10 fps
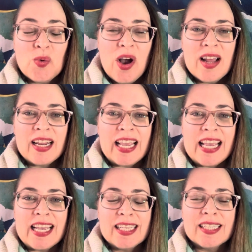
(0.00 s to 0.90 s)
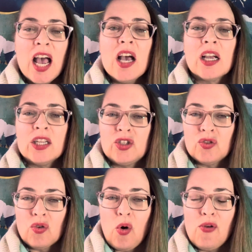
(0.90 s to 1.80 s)
one is
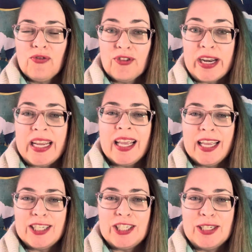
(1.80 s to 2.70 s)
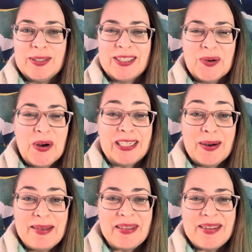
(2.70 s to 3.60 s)
control freak issues. So, what do
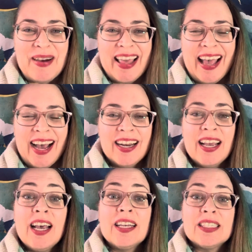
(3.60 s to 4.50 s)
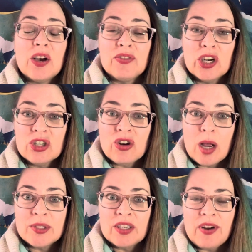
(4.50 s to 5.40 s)
I mean by that? So, if you're a
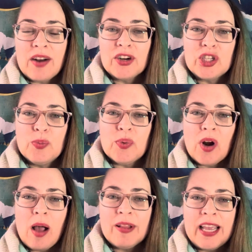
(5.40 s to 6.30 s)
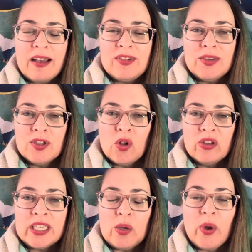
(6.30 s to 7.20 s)
trauma survivor, you probably have
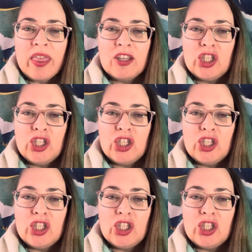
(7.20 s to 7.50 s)
difficulty with